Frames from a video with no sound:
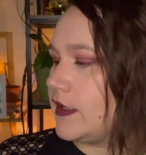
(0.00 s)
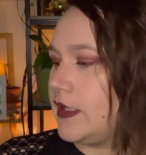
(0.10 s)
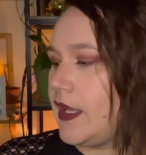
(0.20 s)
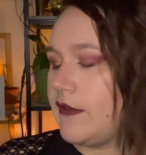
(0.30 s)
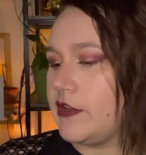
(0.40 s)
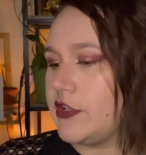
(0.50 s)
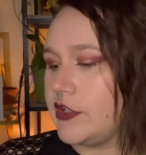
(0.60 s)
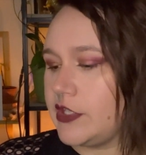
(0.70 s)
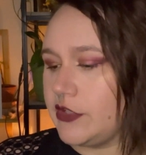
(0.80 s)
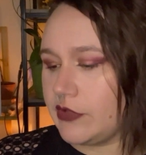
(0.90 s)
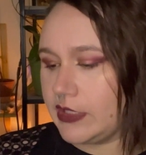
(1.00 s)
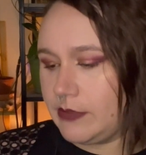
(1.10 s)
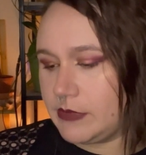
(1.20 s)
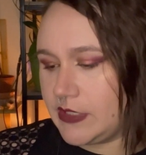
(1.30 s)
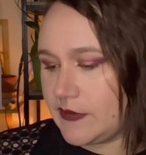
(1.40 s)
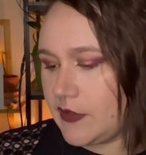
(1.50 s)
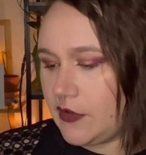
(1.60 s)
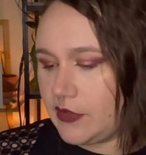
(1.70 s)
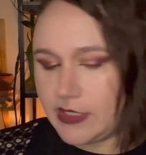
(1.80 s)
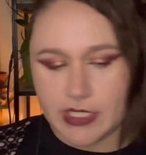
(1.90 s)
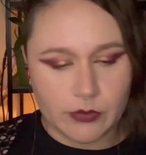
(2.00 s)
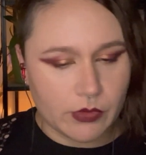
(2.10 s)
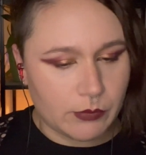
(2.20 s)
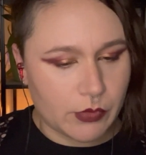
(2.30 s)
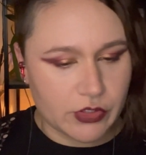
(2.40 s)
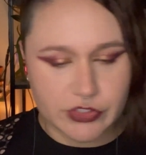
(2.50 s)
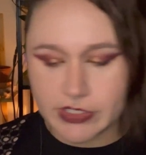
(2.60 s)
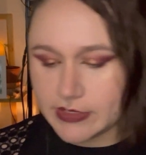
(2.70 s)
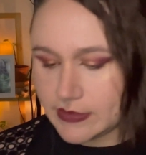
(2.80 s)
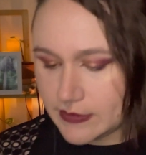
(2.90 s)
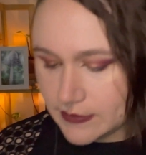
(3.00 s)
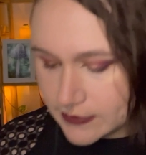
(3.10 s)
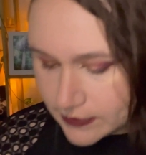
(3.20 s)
lavender, and eucalyptus, all equal portions.